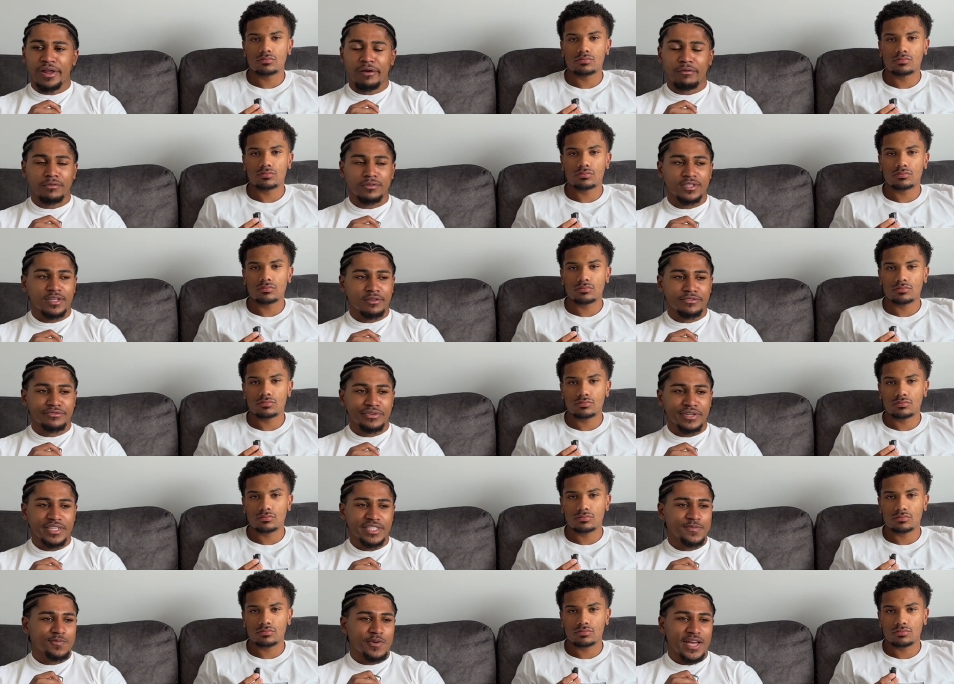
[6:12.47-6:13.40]
Speaker 1: else, I was
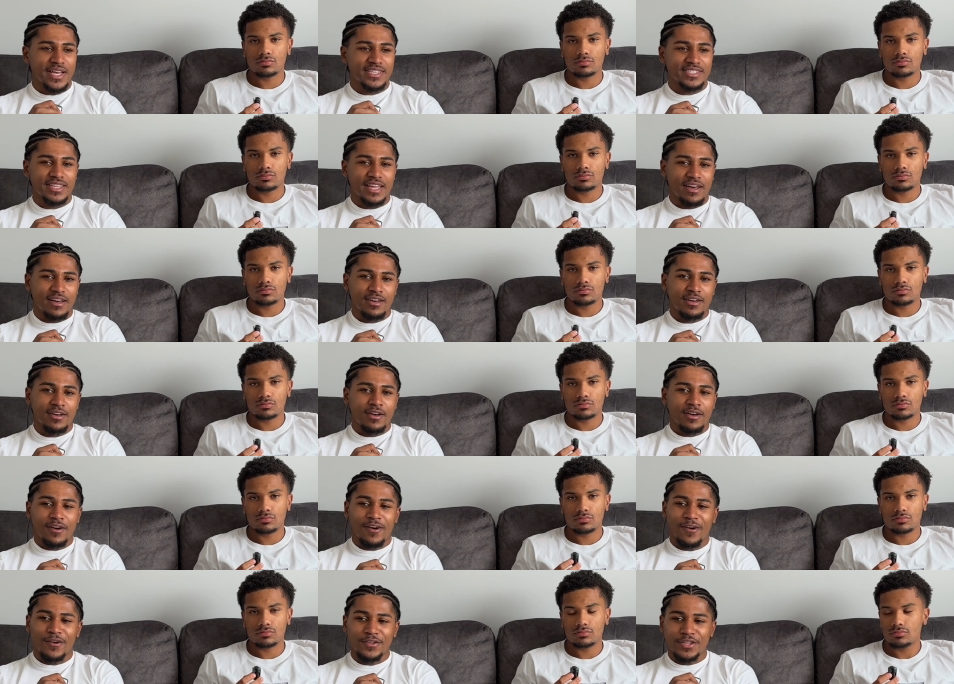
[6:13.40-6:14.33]
really surprised that
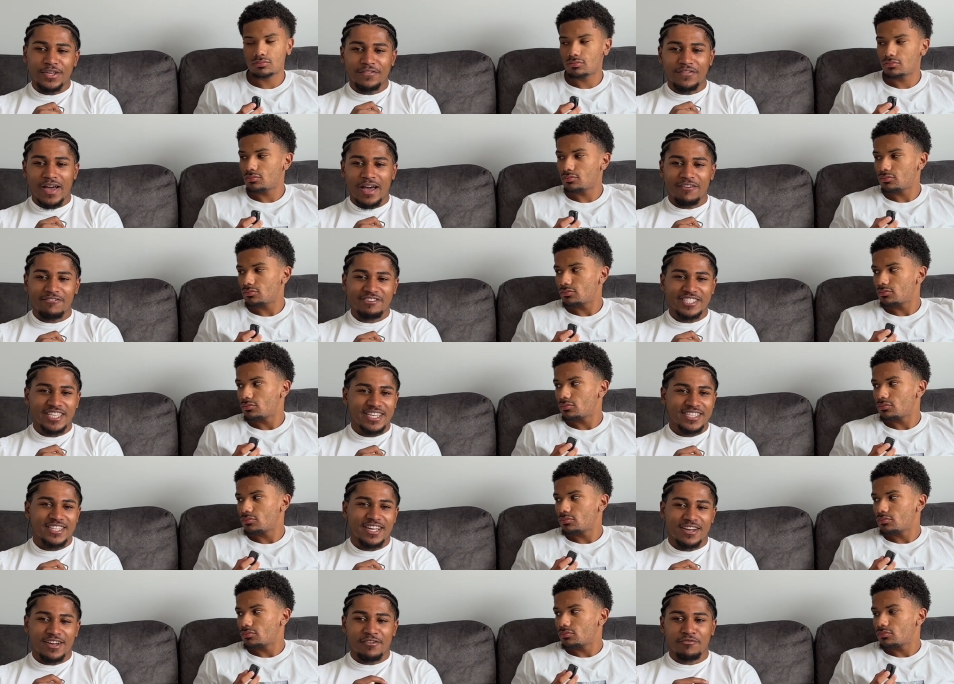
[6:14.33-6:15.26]
all the other alpha setters
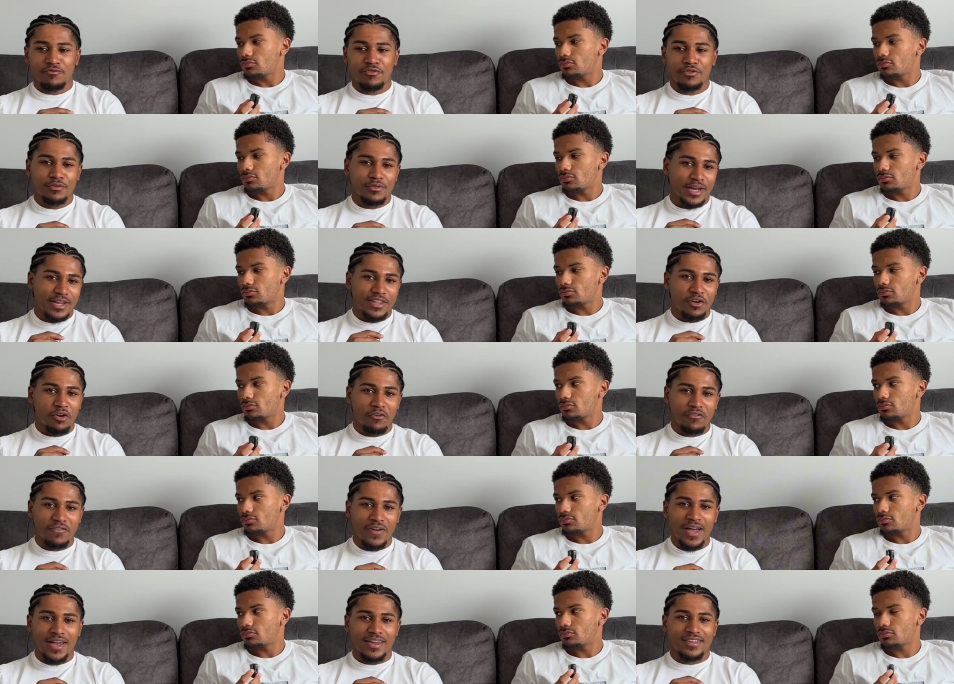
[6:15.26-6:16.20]
that come through, like they all
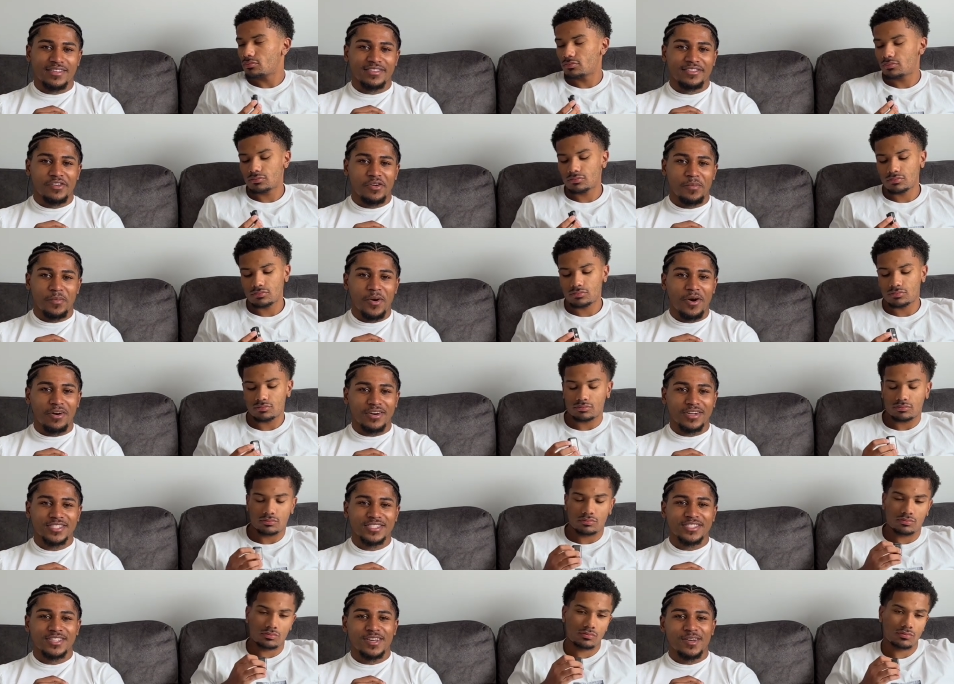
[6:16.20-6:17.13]
fight, they all
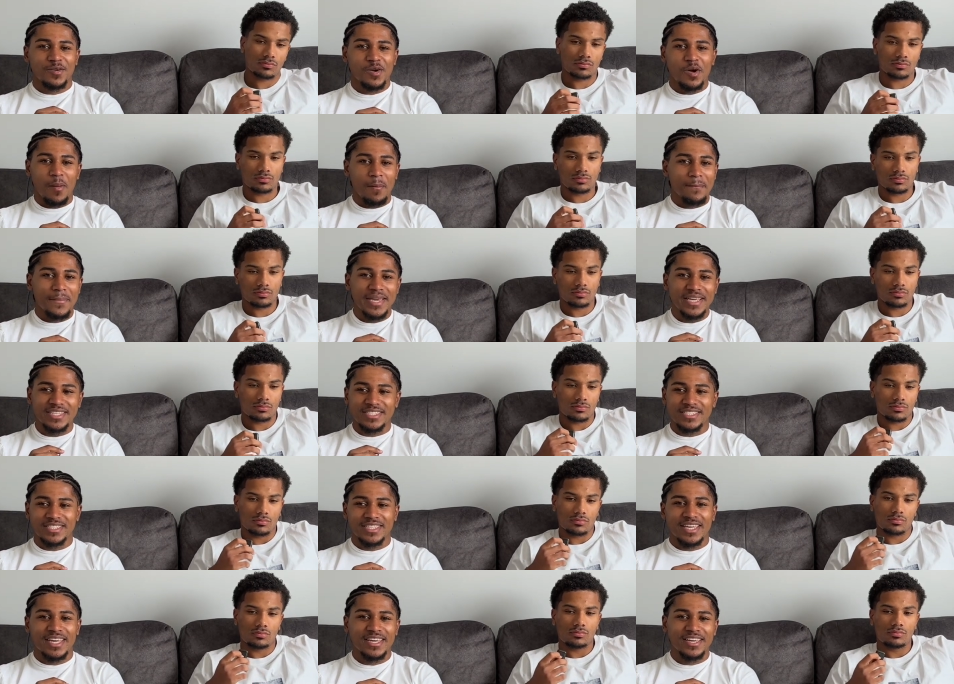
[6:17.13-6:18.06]
box. We've got
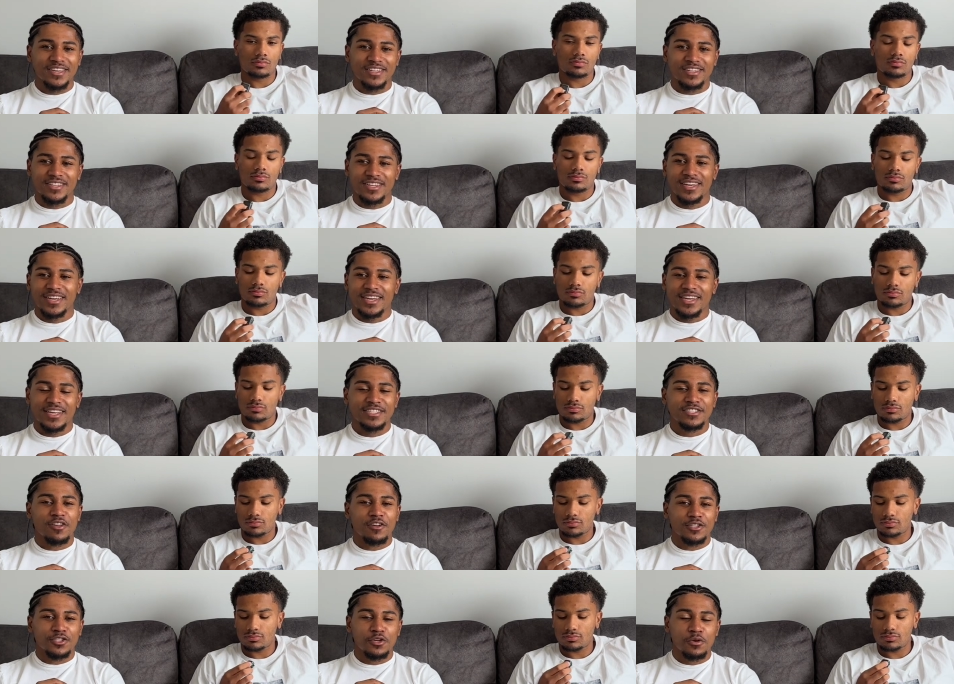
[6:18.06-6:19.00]
Beast, Kian. He's
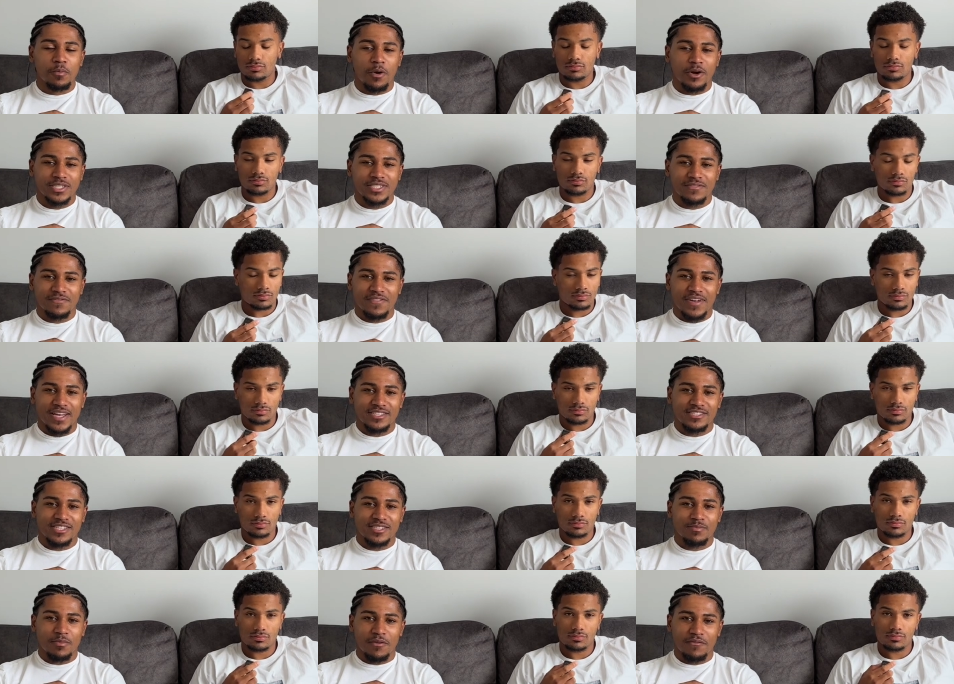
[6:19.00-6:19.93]
got two boxing fights
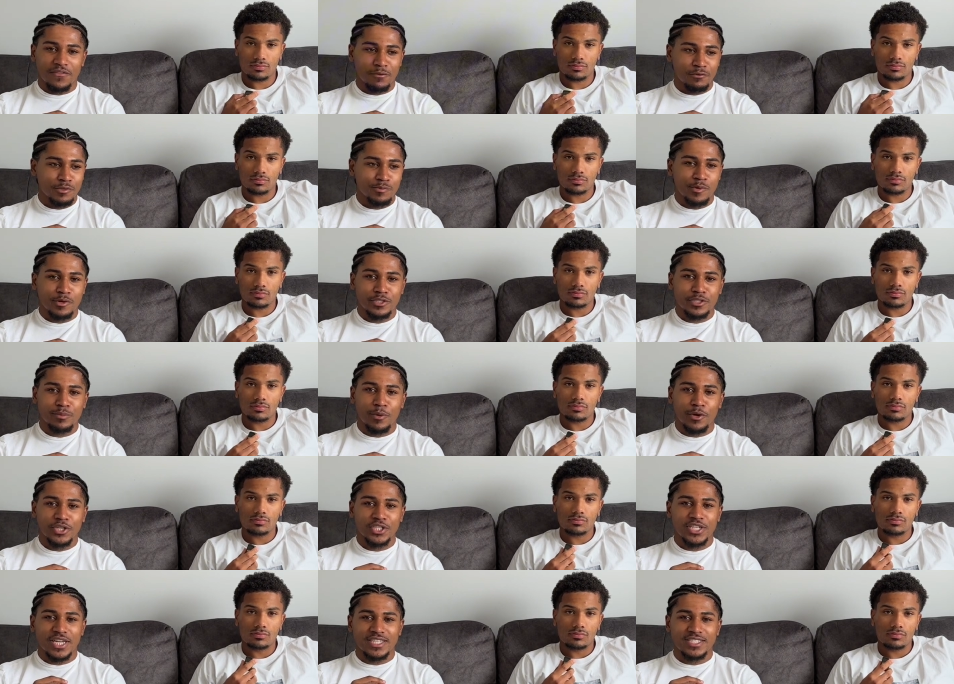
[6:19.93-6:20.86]
this month. He was supposed to
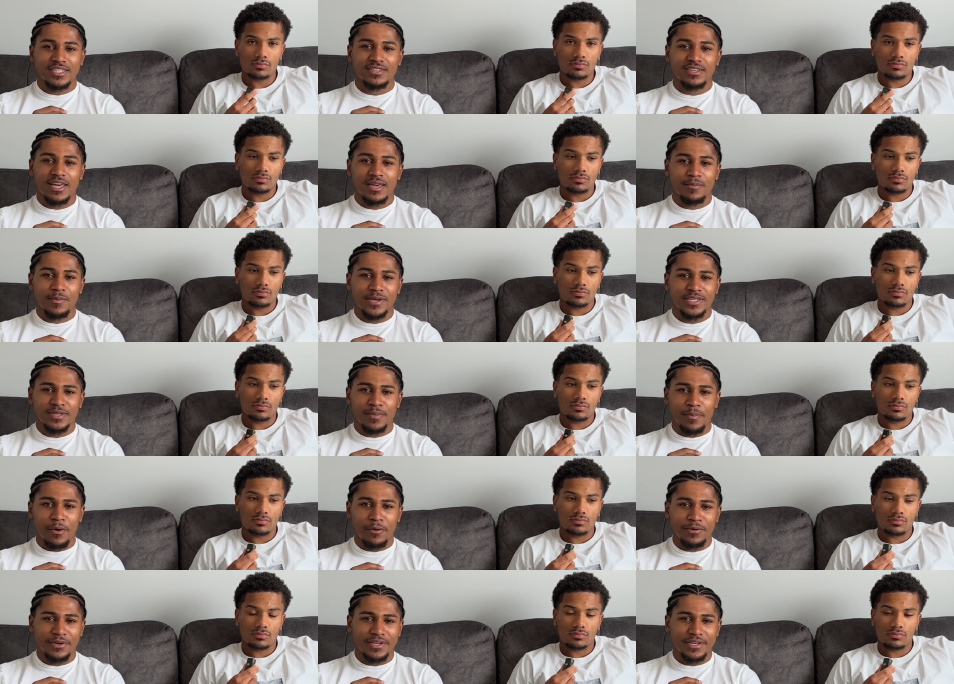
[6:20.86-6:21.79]
box yesterday, but his
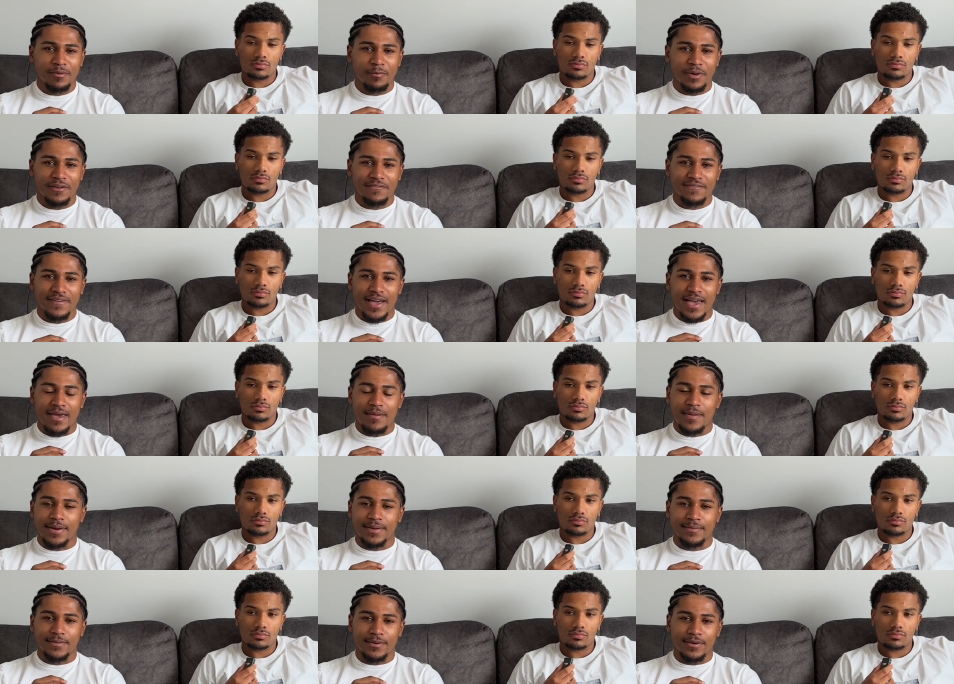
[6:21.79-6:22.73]
opponent didn't want to fight him
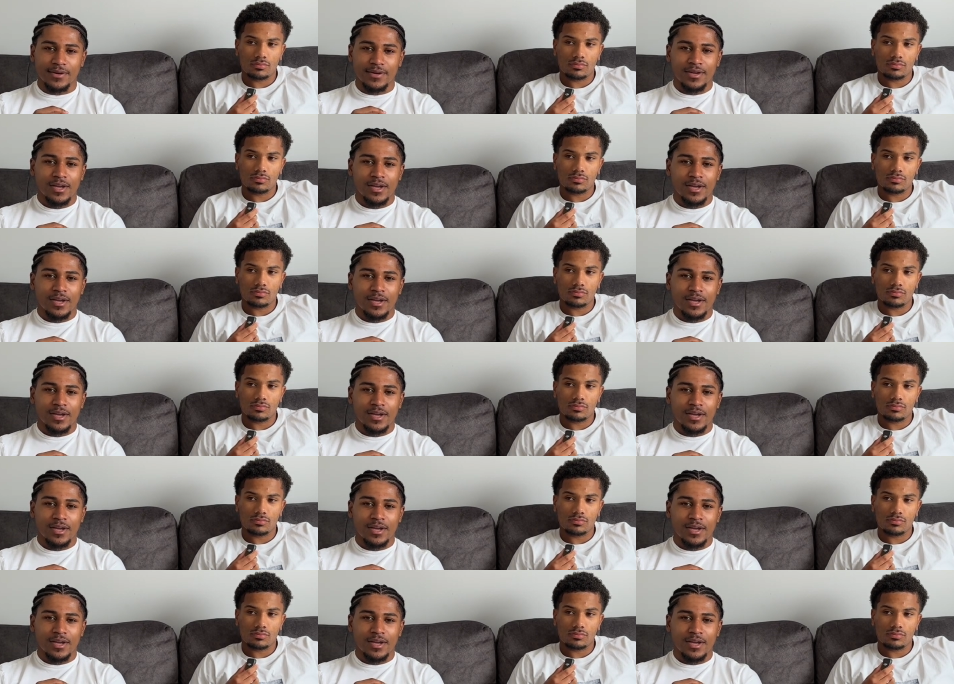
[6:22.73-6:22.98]
anymore.